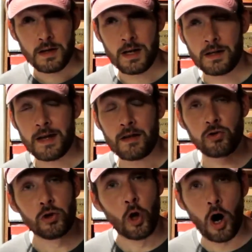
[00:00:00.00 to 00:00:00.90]
It takes
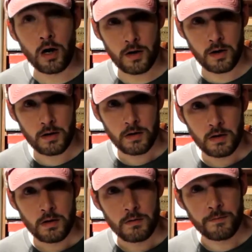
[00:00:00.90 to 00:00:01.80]
longer
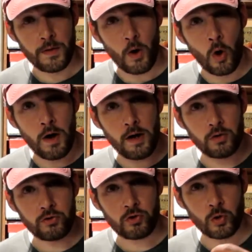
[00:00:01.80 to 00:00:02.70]
for the
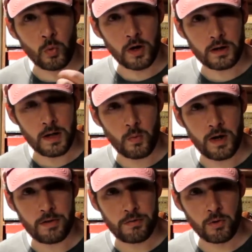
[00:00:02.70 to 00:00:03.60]
oils to work their
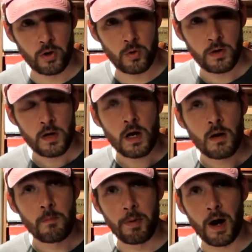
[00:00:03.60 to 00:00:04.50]
way through,
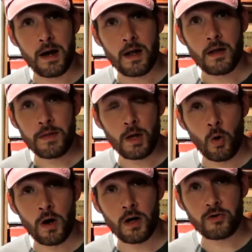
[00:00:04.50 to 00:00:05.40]
but the
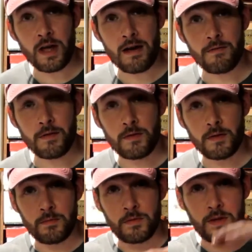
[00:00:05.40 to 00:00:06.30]
oils have,
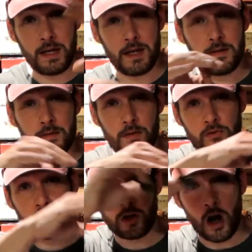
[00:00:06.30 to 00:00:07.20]
the
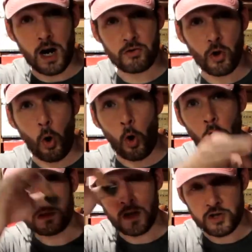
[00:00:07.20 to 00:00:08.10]
cigars are
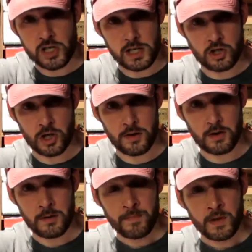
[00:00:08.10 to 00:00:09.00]
all touching each other.